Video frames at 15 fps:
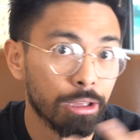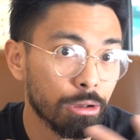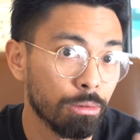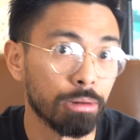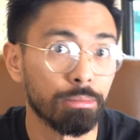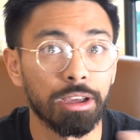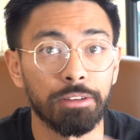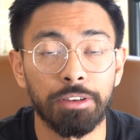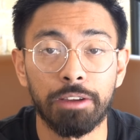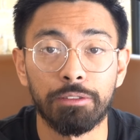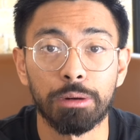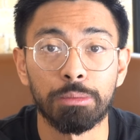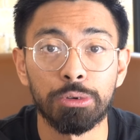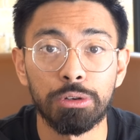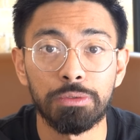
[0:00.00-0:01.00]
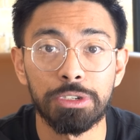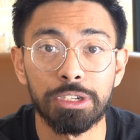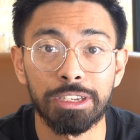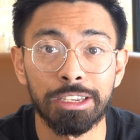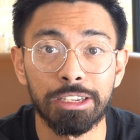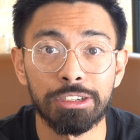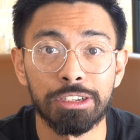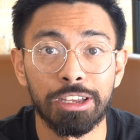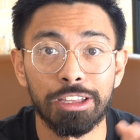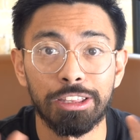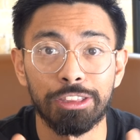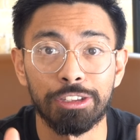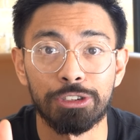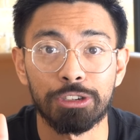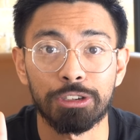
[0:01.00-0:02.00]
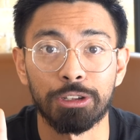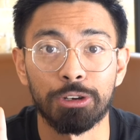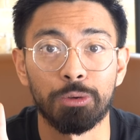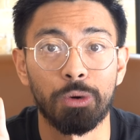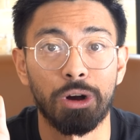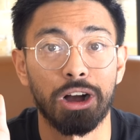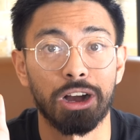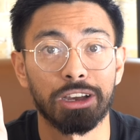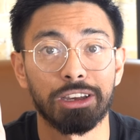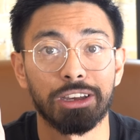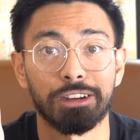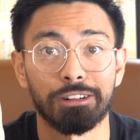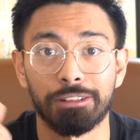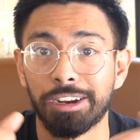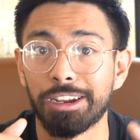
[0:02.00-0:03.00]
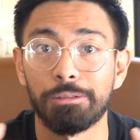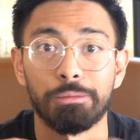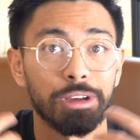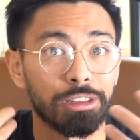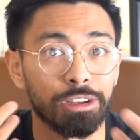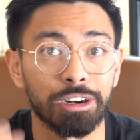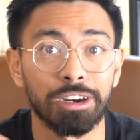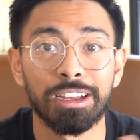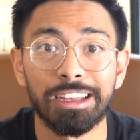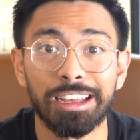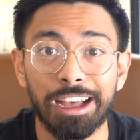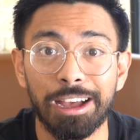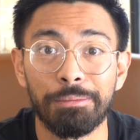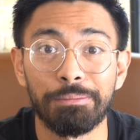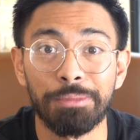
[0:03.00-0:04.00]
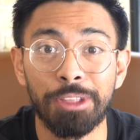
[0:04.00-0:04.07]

One of my favorite moves is the slow walk, right? Whether I'm